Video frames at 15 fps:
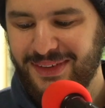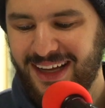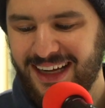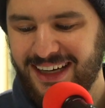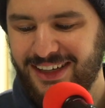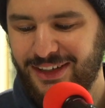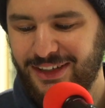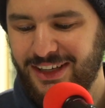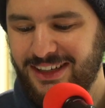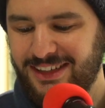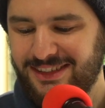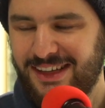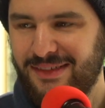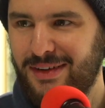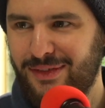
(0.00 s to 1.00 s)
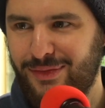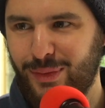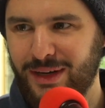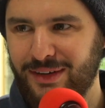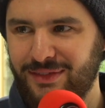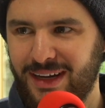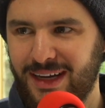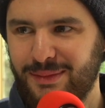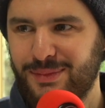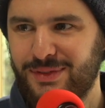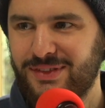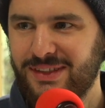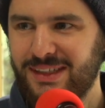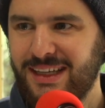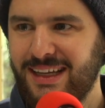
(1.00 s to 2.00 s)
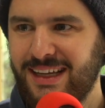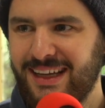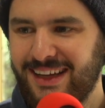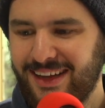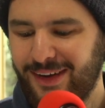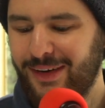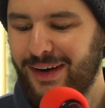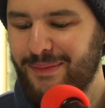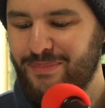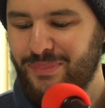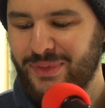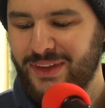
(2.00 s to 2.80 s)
I don't know. You're just giving off weird vibes. All right.